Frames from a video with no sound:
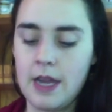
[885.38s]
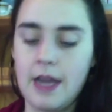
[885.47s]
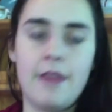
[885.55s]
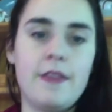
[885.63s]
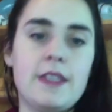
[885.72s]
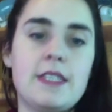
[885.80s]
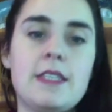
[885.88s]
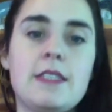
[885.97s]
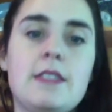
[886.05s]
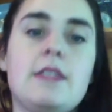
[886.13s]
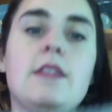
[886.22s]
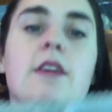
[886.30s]
And this
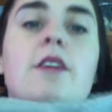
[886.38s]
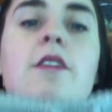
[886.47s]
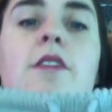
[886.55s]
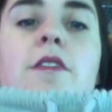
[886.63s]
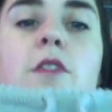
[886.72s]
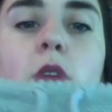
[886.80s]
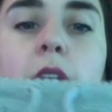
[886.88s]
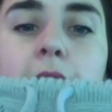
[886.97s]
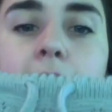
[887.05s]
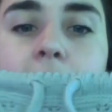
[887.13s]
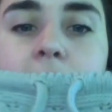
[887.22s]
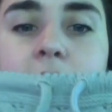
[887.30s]
is the
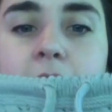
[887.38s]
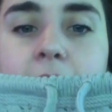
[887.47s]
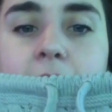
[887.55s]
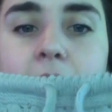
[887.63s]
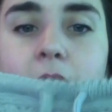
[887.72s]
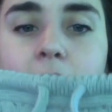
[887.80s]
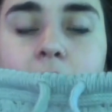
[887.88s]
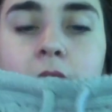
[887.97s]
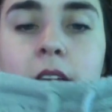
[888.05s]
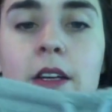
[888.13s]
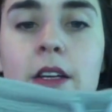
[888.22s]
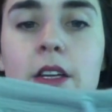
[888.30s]
Falling Leaves cowl.
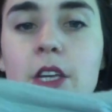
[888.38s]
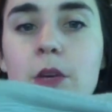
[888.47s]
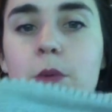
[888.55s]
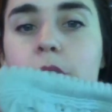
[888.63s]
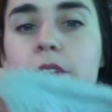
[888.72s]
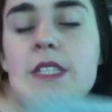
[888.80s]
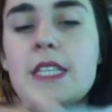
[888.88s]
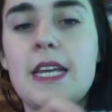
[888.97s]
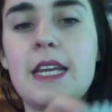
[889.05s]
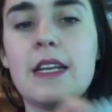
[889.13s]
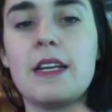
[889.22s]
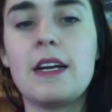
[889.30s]
You would have
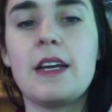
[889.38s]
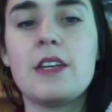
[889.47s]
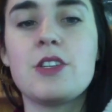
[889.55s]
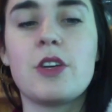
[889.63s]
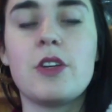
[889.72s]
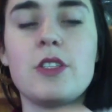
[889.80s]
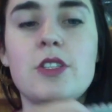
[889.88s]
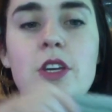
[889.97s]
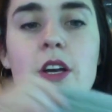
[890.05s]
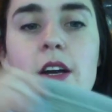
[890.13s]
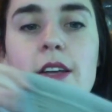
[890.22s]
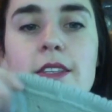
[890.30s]
seen, I showed it to
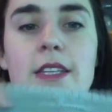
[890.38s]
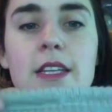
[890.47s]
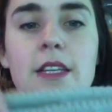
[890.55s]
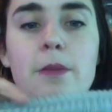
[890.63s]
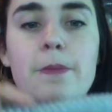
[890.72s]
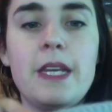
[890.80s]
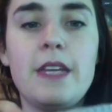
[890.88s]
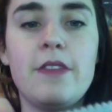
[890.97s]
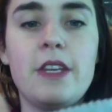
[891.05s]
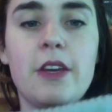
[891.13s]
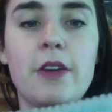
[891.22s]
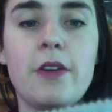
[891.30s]
you guys in a little mini
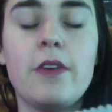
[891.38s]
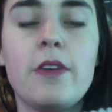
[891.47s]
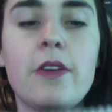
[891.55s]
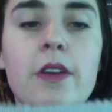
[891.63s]
video.